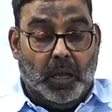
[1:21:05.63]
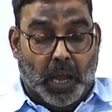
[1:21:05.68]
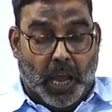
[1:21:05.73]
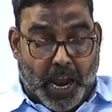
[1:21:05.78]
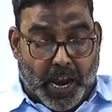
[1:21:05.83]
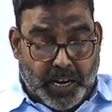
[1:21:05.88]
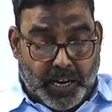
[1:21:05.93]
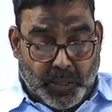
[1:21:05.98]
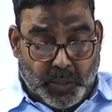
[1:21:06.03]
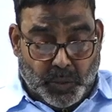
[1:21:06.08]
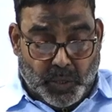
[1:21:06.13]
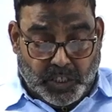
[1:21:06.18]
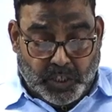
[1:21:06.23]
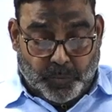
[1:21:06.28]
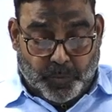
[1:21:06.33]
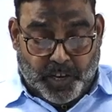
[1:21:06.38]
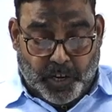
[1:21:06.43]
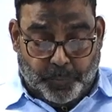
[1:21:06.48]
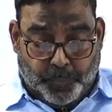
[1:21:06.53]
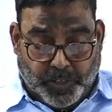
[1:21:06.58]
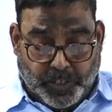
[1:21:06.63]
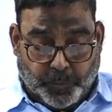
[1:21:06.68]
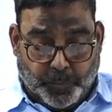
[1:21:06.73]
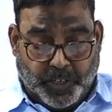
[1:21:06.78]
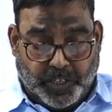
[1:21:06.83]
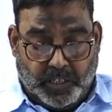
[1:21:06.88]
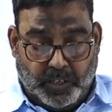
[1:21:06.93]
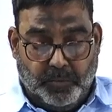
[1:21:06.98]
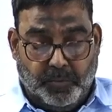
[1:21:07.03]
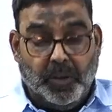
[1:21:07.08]
And in this very
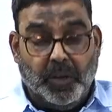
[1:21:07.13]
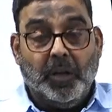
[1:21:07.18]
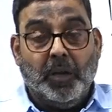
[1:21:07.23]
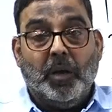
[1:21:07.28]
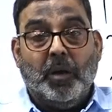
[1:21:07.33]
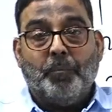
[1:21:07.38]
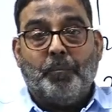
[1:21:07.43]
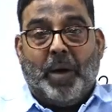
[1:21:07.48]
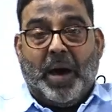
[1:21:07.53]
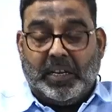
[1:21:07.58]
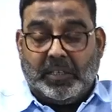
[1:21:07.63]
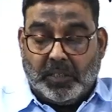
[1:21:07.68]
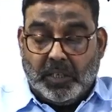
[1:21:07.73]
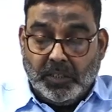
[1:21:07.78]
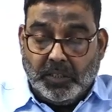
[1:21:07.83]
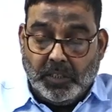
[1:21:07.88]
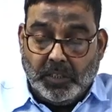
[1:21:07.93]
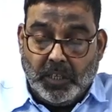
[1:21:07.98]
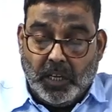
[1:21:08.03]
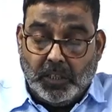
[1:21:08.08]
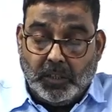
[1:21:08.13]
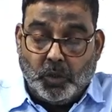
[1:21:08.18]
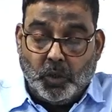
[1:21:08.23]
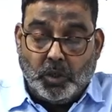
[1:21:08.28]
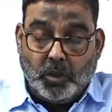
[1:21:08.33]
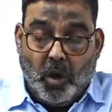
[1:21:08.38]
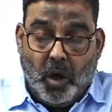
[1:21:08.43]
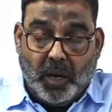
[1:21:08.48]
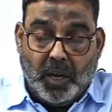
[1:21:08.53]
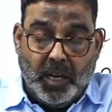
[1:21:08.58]
perspective, Parsons is also
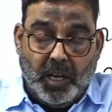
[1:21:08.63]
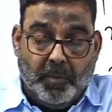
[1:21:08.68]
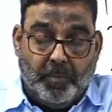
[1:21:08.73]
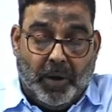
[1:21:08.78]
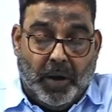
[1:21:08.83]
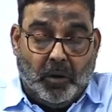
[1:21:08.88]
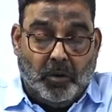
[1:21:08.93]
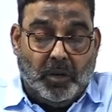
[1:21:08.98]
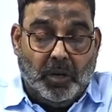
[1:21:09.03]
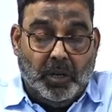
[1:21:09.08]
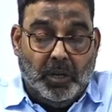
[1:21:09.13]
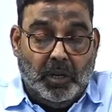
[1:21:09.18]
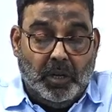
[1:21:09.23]
talking about